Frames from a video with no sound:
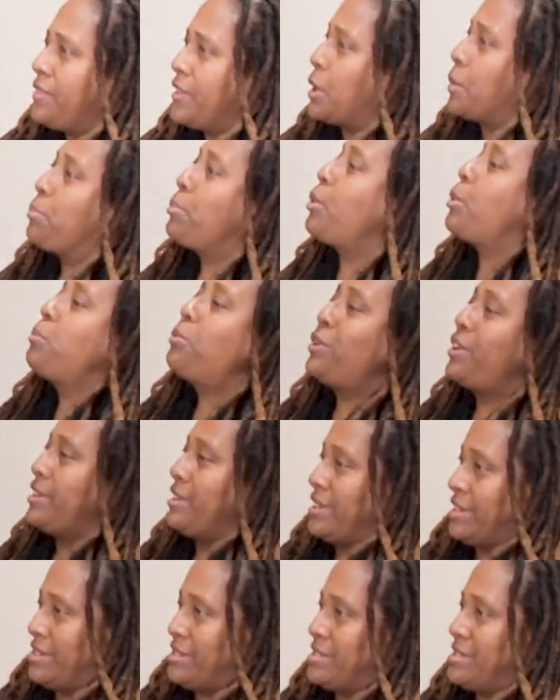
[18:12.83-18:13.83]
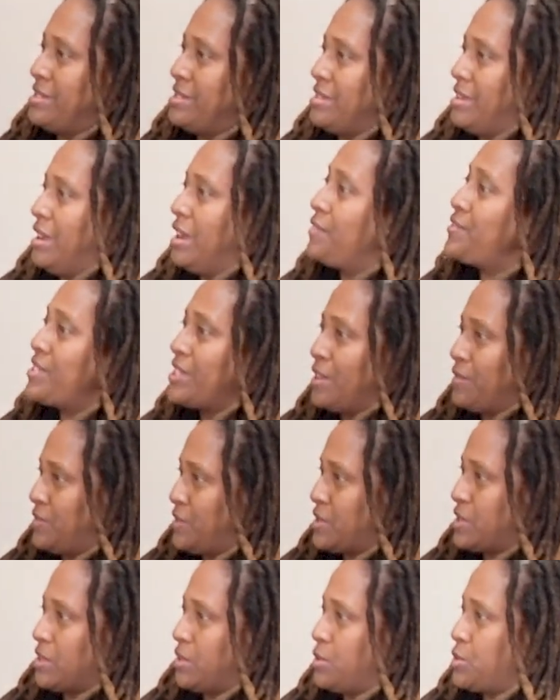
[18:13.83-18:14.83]
the appropriateness of
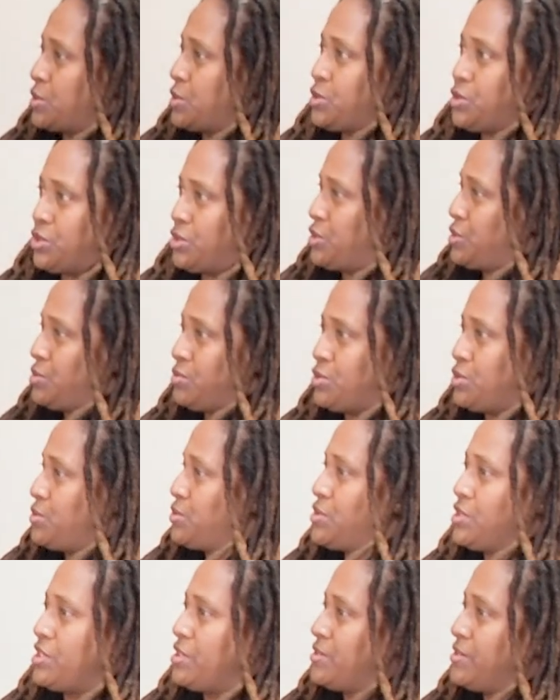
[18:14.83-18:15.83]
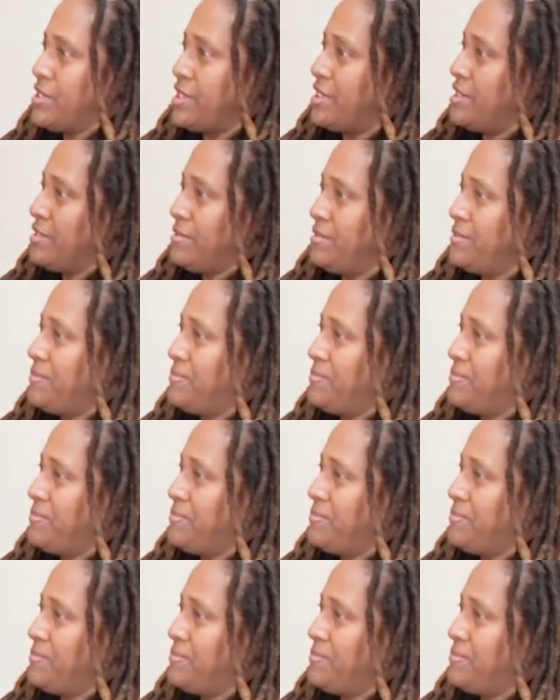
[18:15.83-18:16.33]
self-disclosure should you choose to use it?